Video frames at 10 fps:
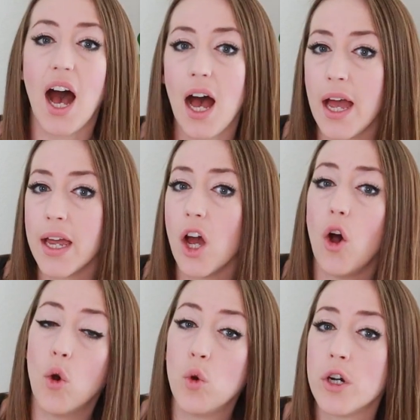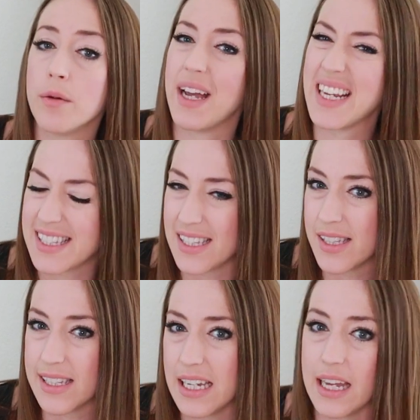I or my
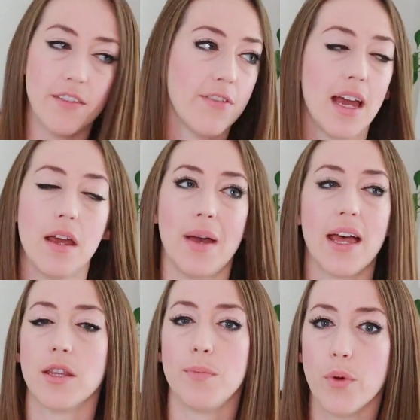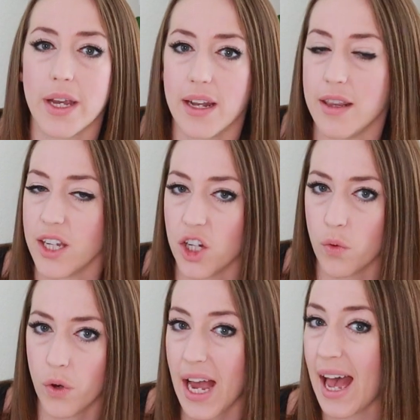assistant, if I am at the point in the
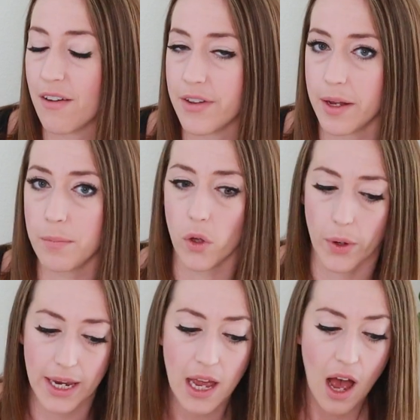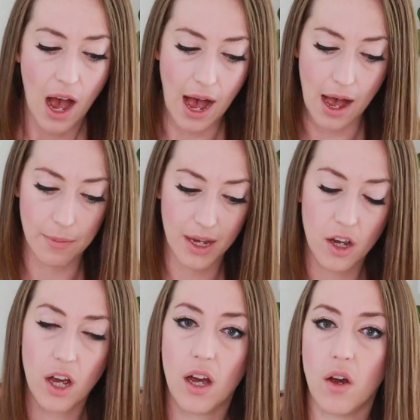year where I have an employee, run
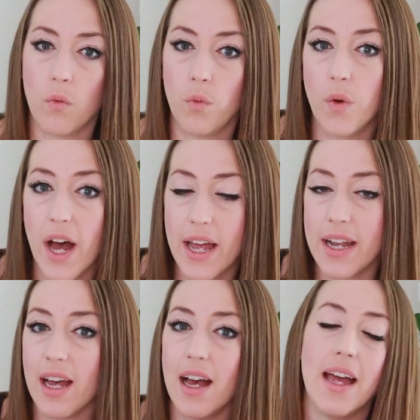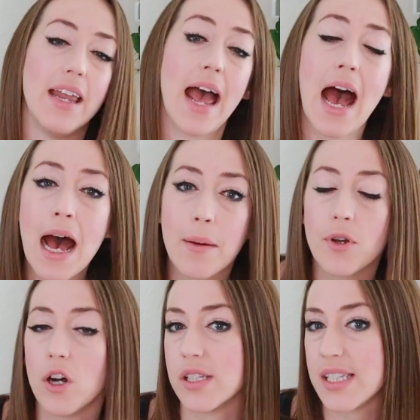an
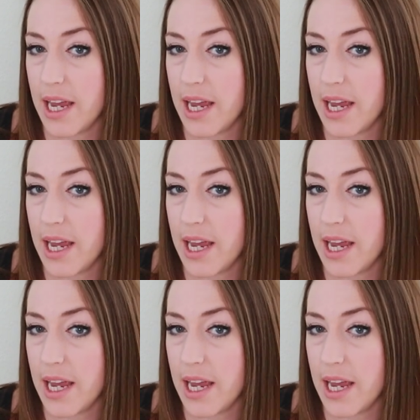app called